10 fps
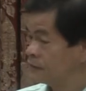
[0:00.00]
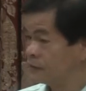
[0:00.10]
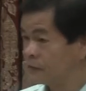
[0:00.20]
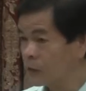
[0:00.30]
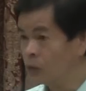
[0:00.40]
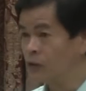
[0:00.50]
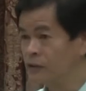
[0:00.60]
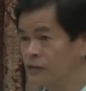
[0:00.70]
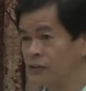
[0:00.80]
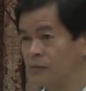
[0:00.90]
That the
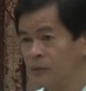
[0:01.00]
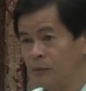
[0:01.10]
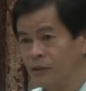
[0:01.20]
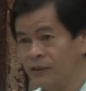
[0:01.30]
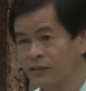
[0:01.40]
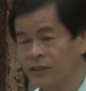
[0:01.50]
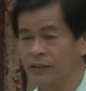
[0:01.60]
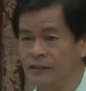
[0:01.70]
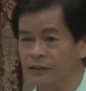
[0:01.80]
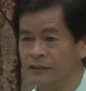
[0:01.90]
Lord, some people are saying,